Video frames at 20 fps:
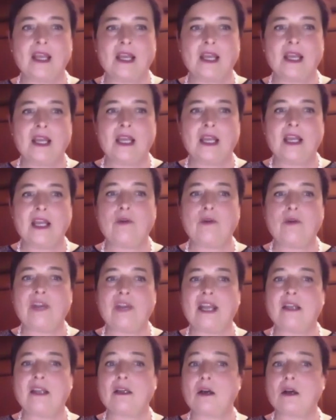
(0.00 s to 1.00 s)
Hilary
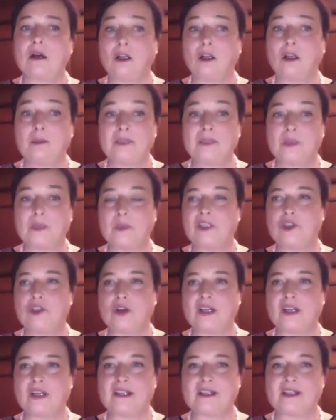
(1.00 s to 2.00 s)
and Coleman will join
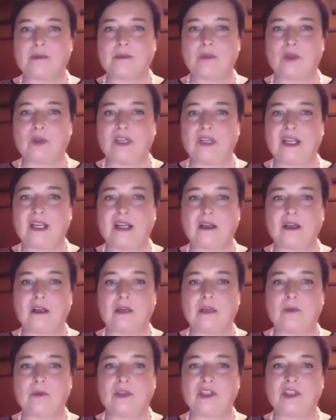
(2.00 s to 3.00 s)
us in Munich
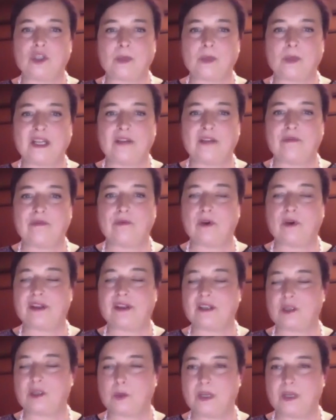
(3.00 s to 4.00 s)
on the 24th and
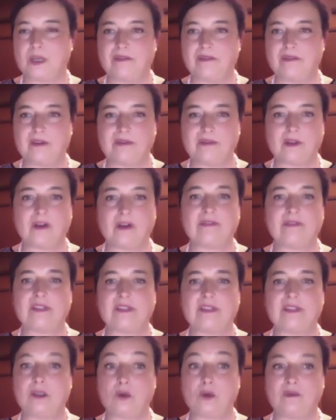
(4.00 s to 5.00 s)
25th of
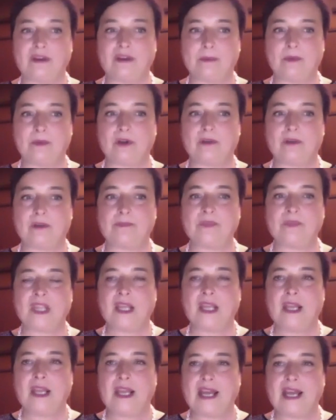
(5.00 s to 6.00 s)
November.
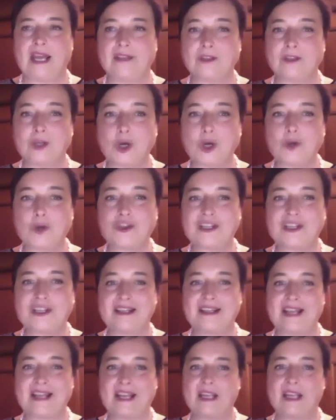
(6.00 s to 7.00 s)
At the Coaching
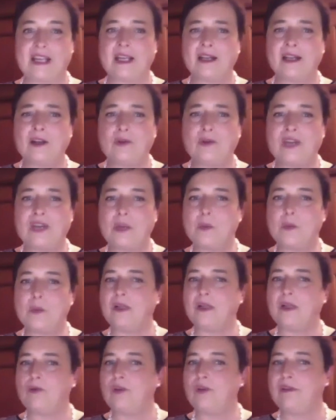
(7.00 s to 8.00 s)
Day, Hilary will
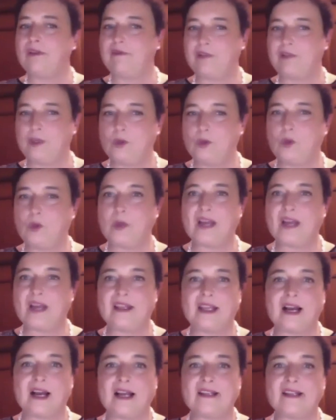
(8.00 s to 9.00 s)
review where the
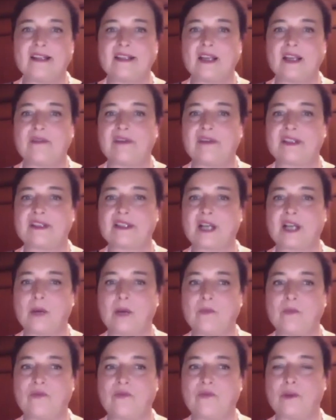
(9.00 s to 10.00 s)
ICF has come
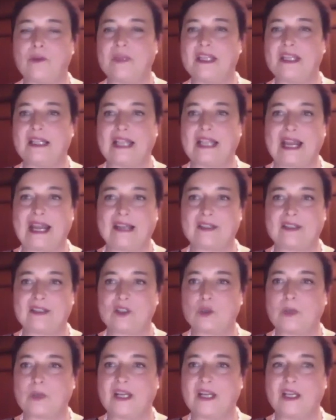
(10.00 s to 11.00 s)
from in the last
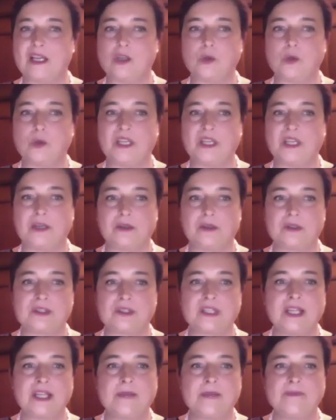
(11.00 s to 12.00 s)
22 years,
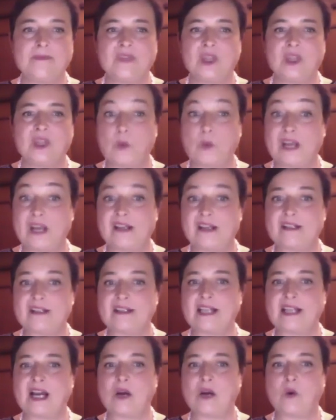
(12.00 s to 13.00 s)
where it is
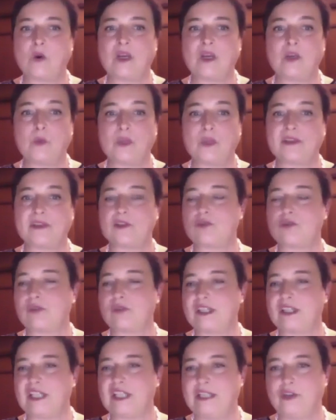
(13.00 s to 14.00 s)
now, and what the
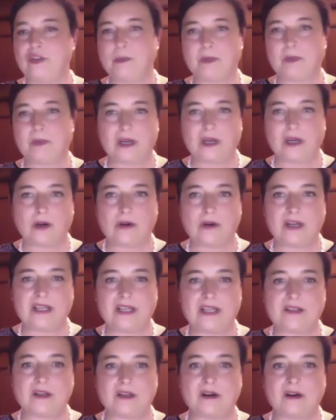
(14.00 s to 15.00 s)
strategic priorities
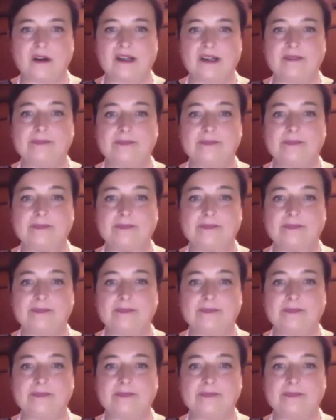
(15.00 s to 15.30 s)
are.